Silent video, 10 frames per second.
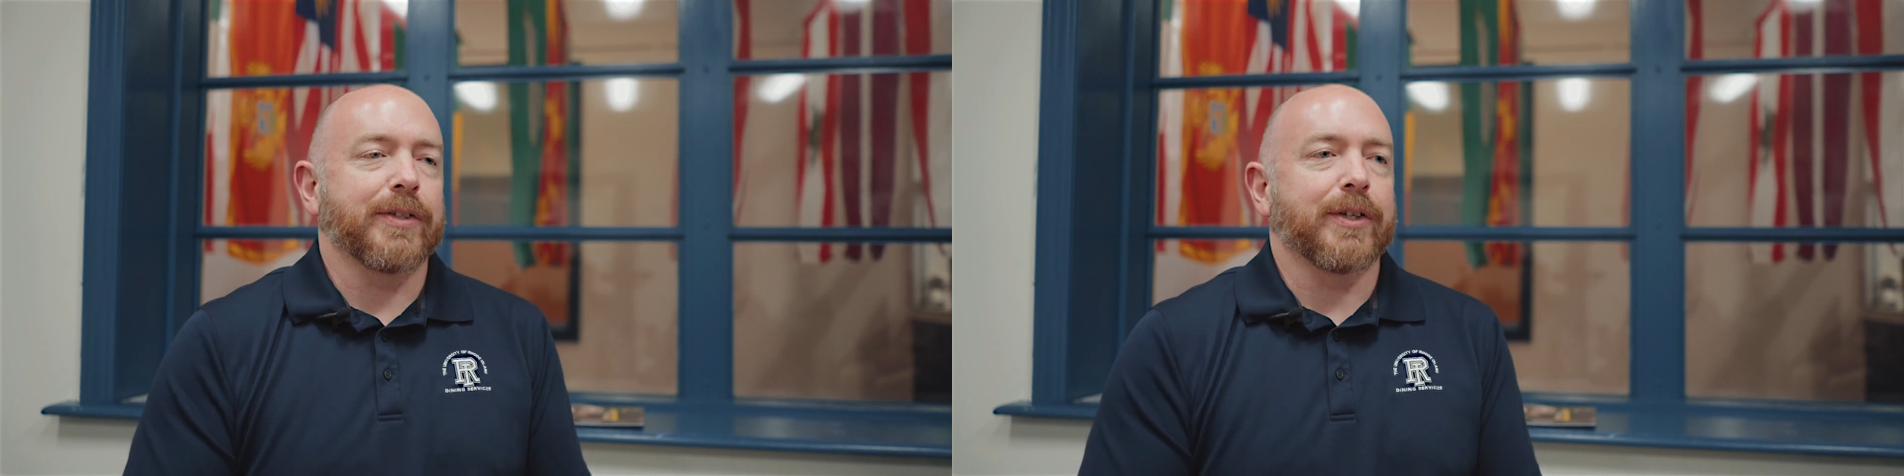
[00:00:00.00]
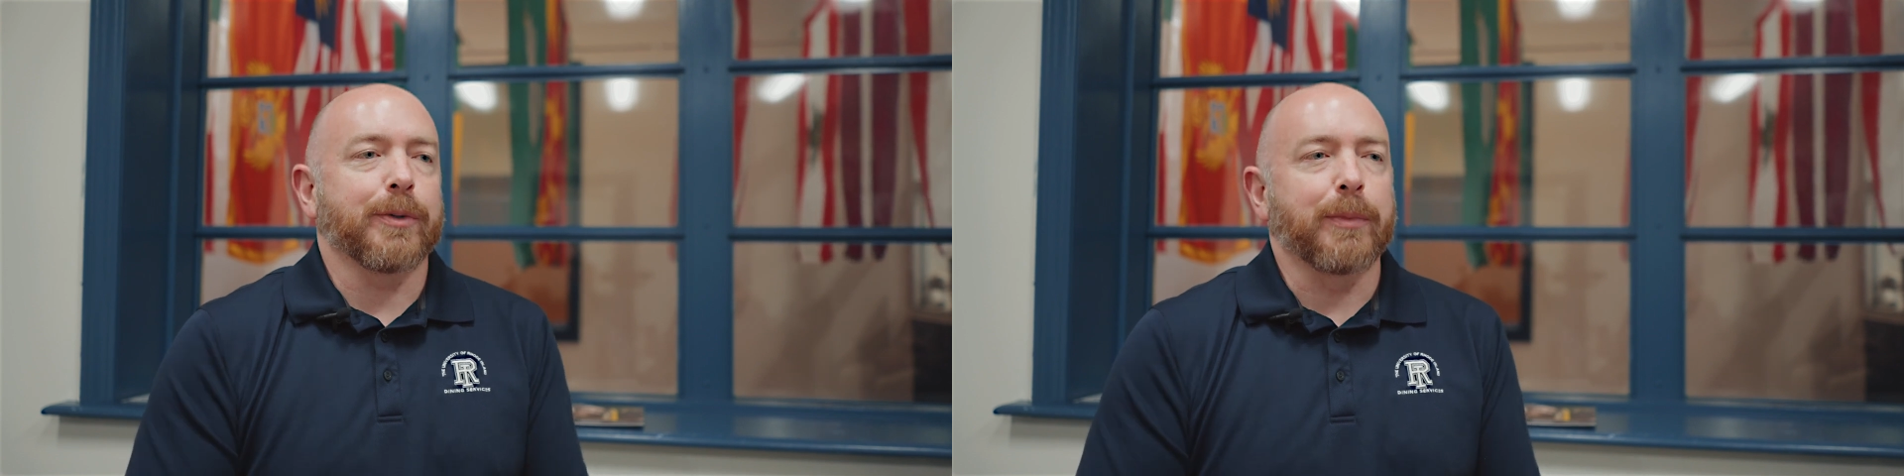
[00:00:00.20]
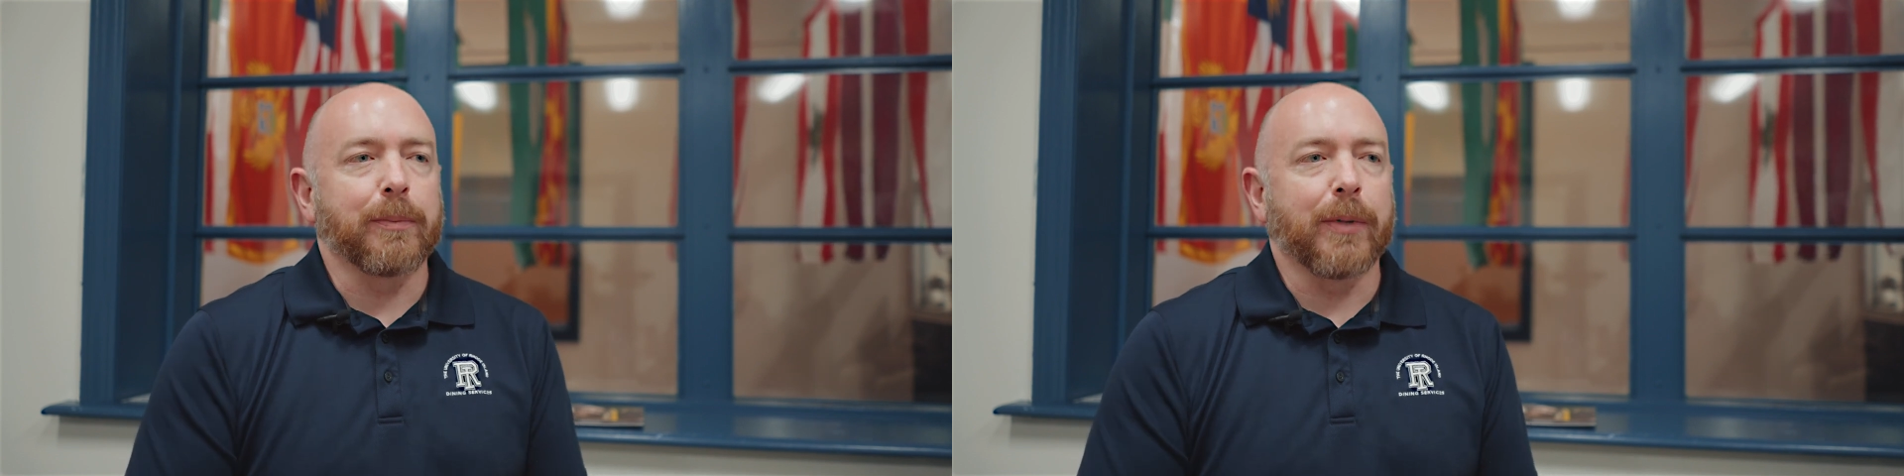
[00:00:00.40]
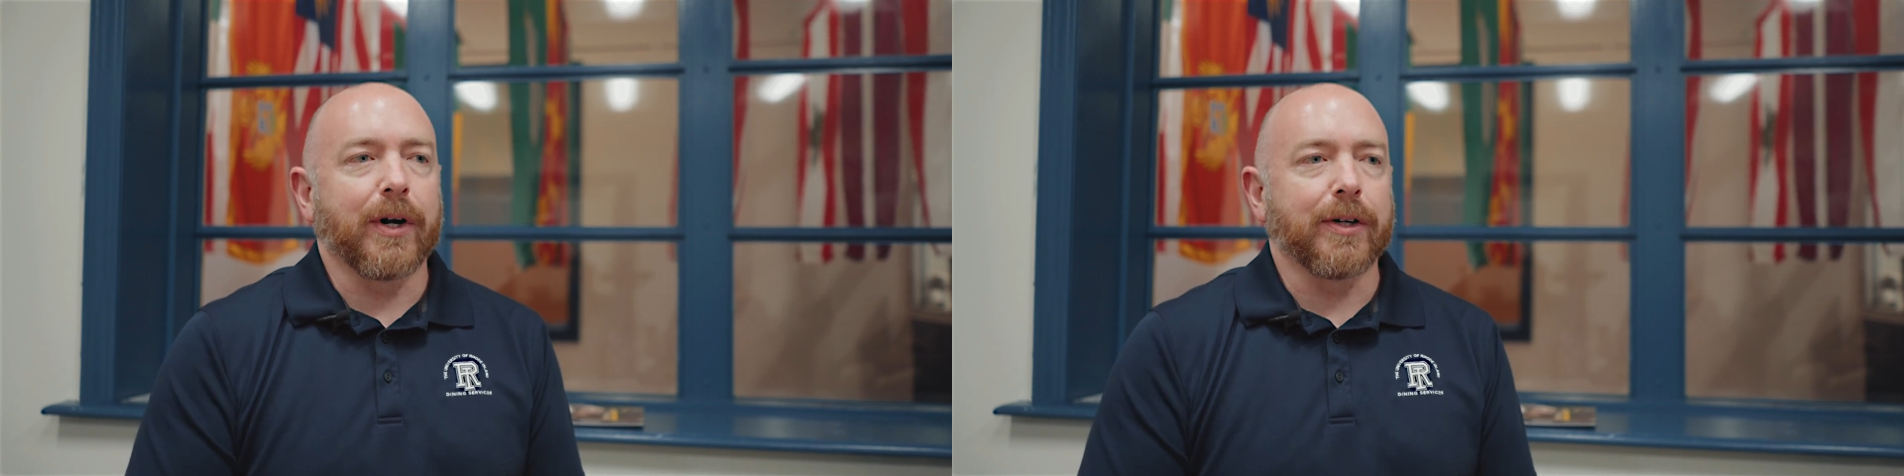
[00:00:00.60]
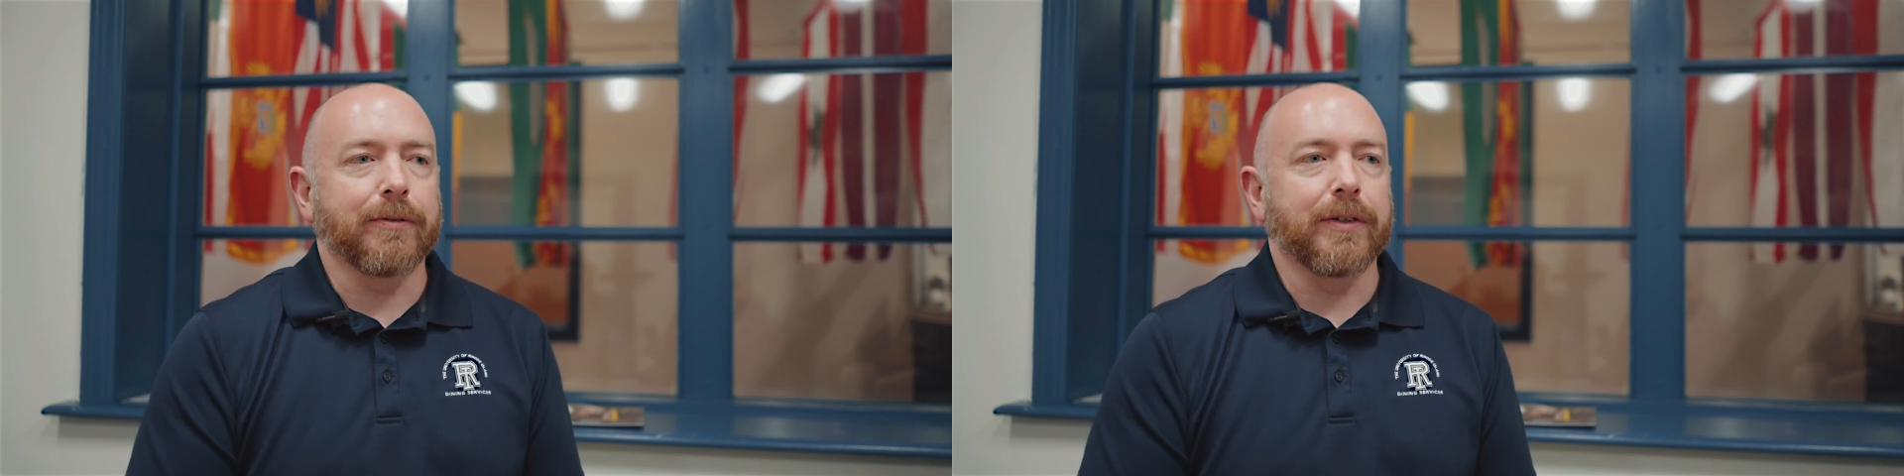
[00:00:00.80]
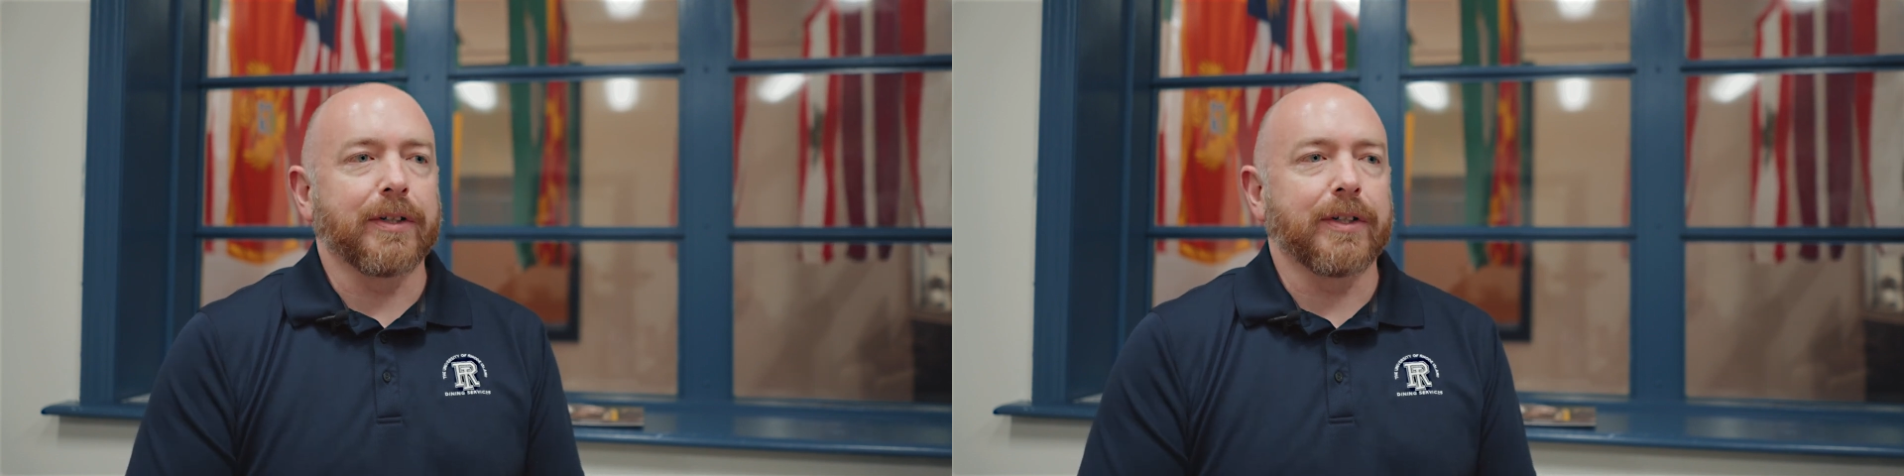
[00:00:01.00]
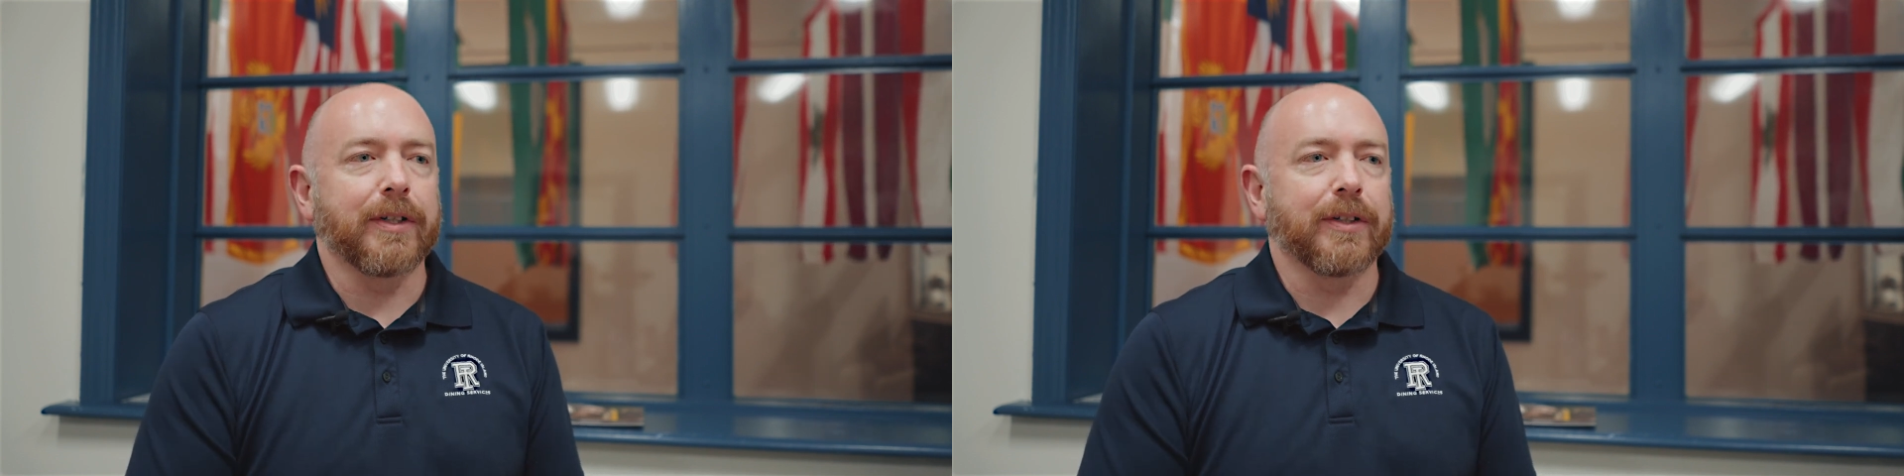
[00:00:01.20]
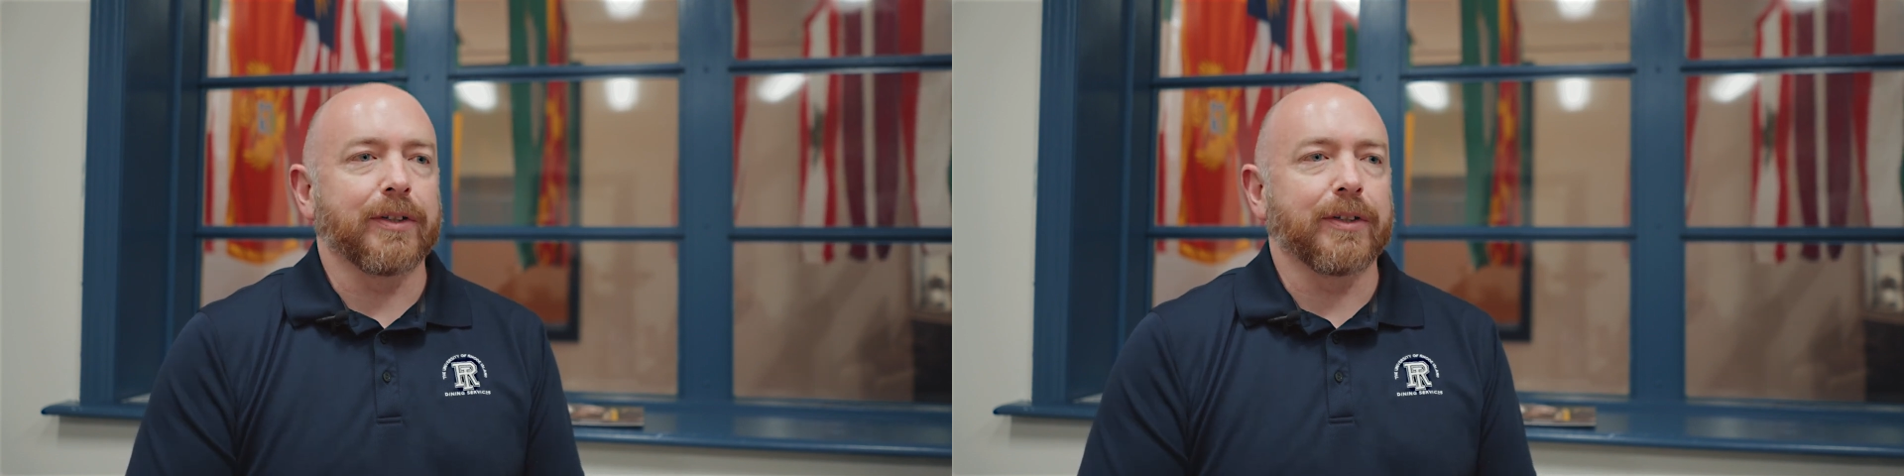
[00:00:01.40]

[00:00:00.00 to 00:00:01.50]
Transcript: such a big part of the